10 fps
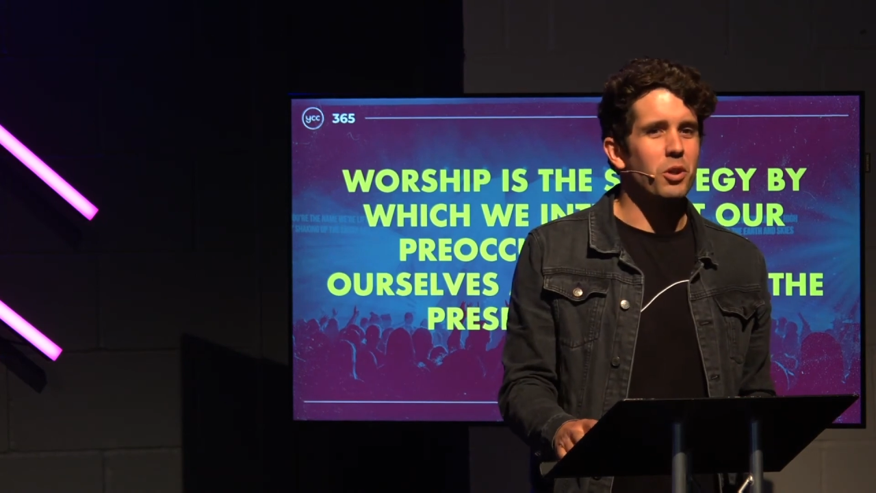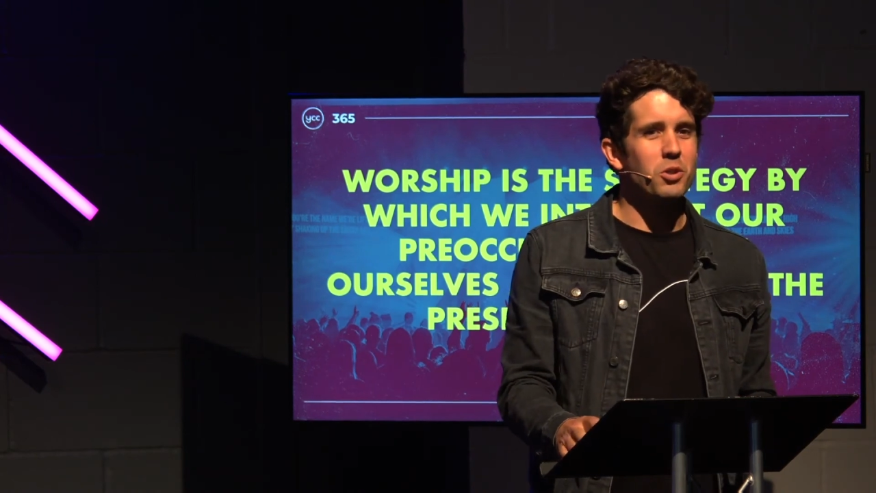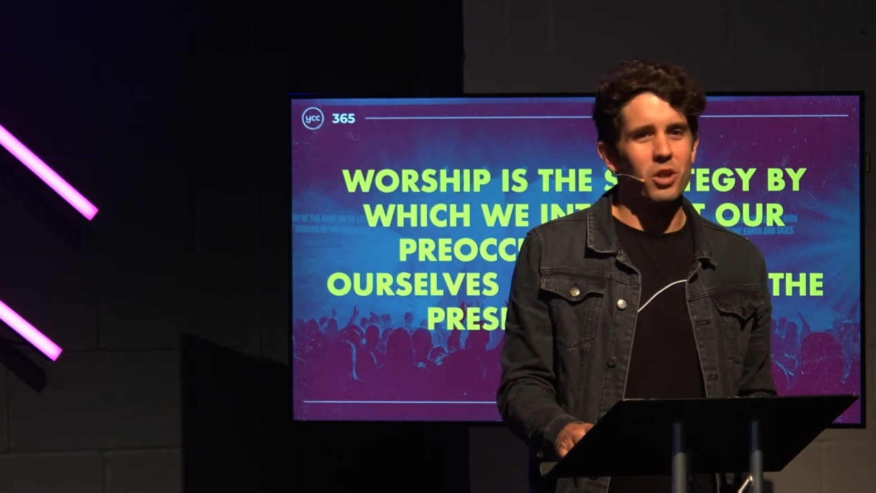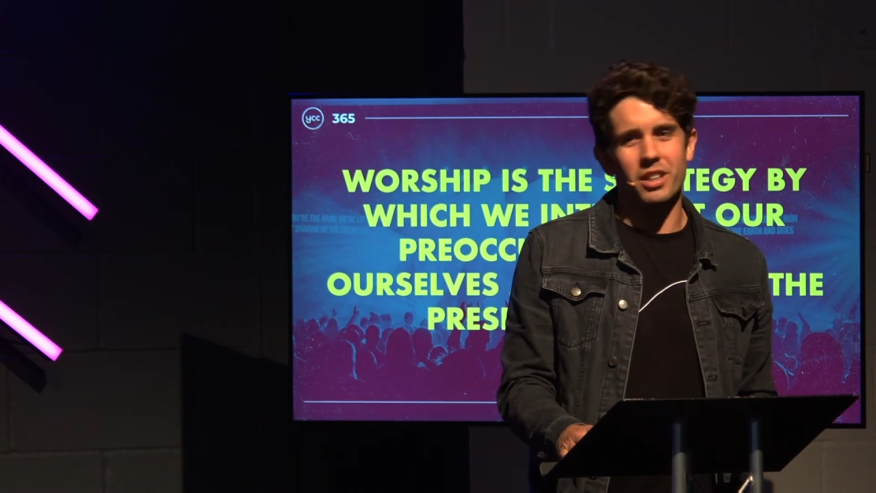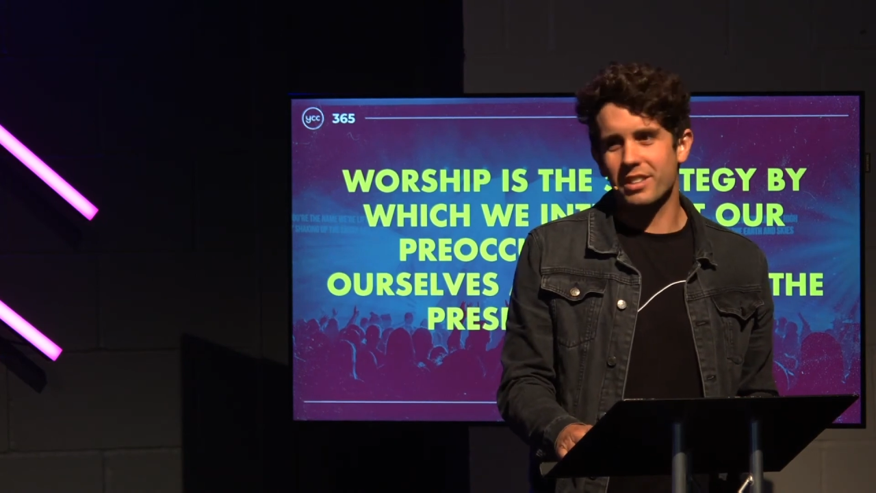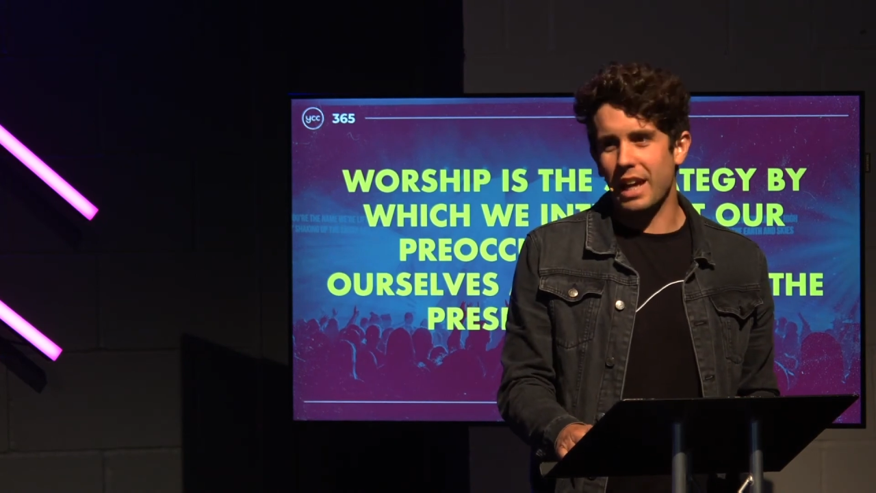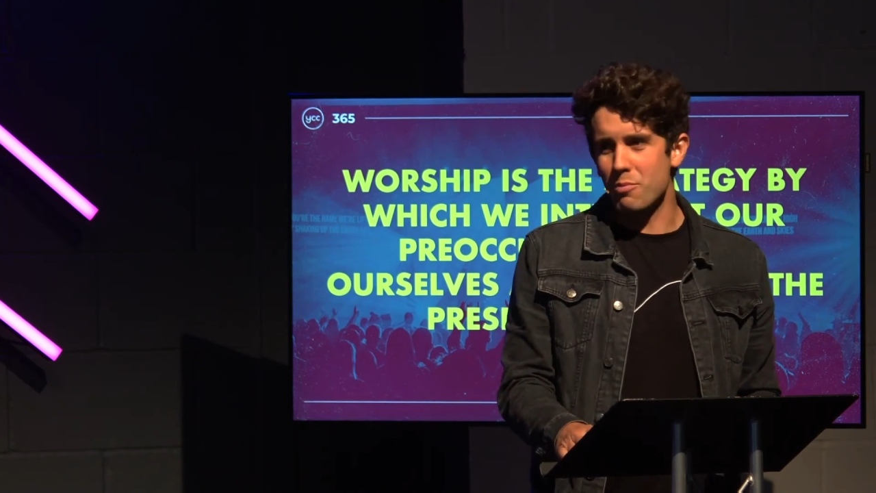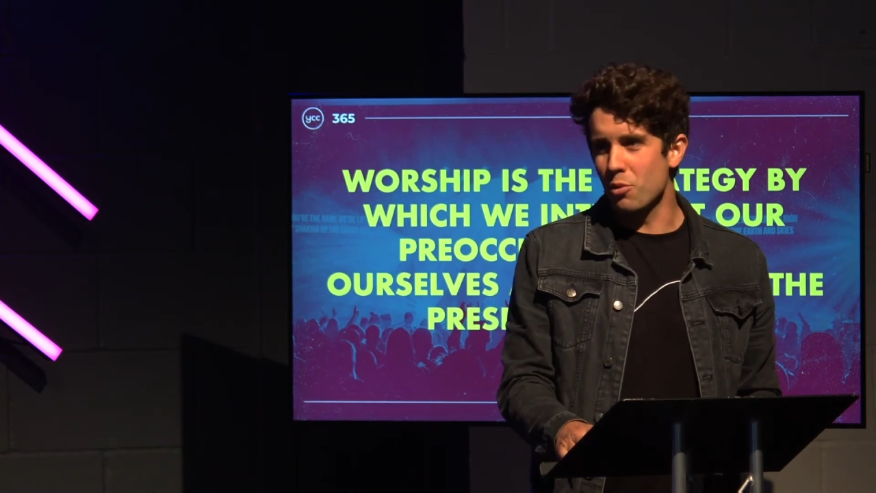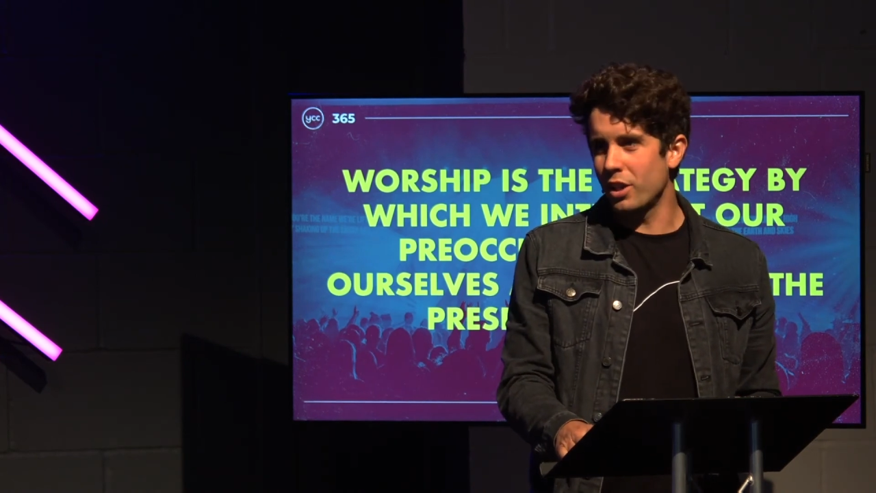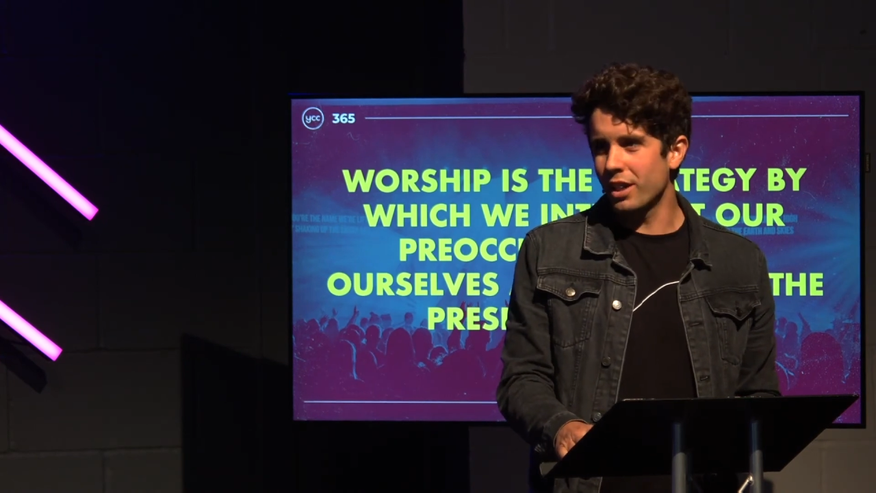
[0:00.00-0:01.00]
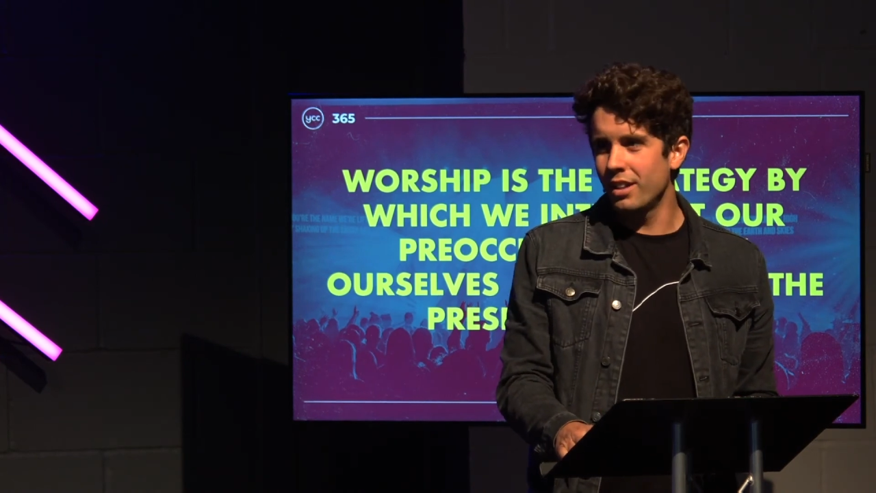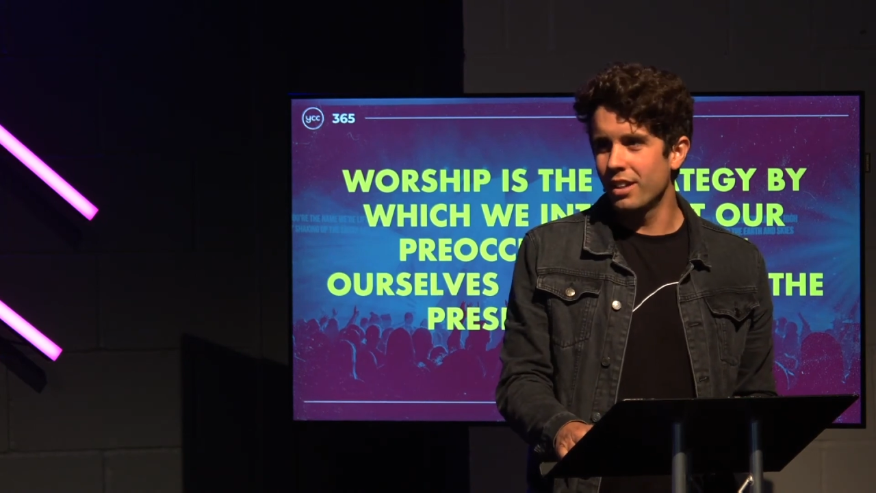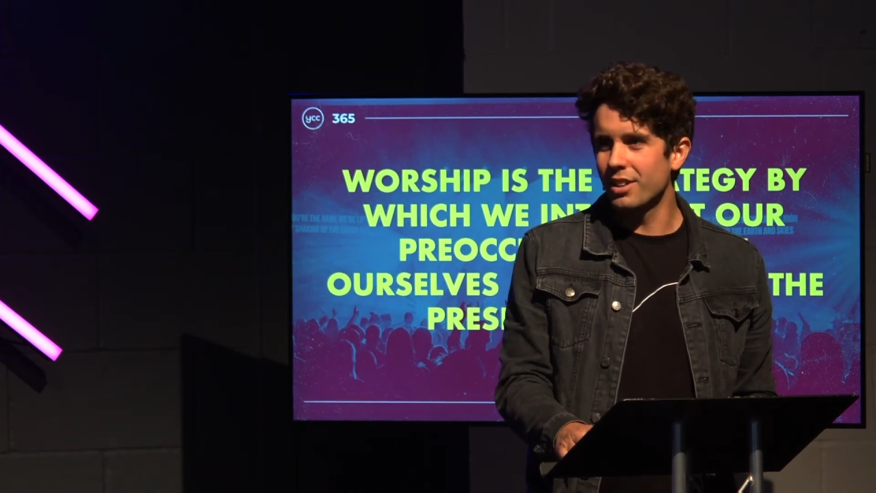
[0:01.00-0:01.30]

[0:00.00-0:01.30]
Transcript: who's tried skateboarding,